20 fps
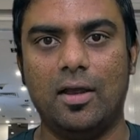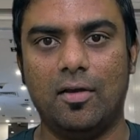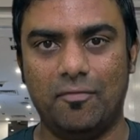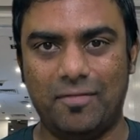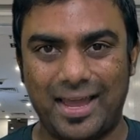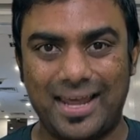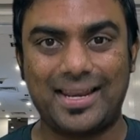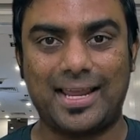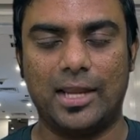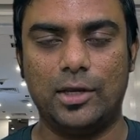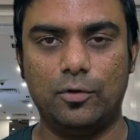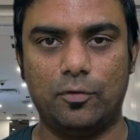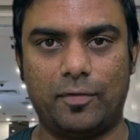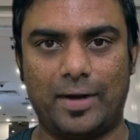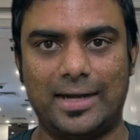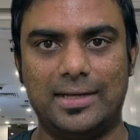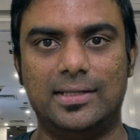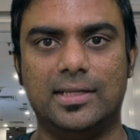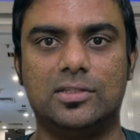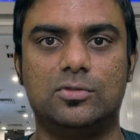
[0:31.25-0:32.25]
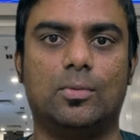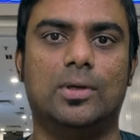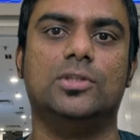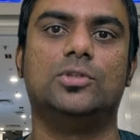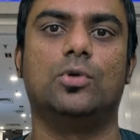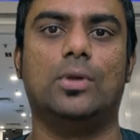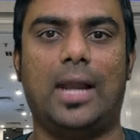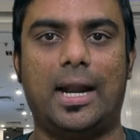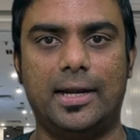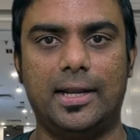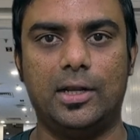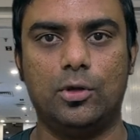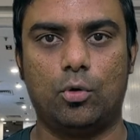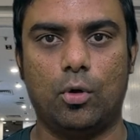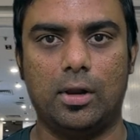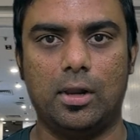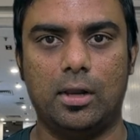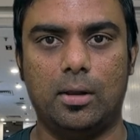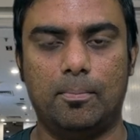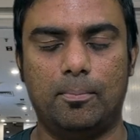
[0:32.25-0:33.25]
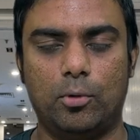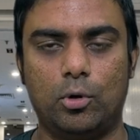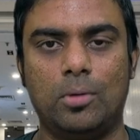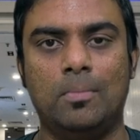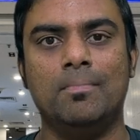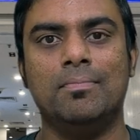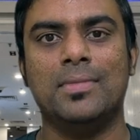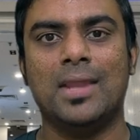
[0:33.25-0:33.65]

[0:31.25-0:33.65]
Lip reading: where can you find this once you land in Kuala Lumpur.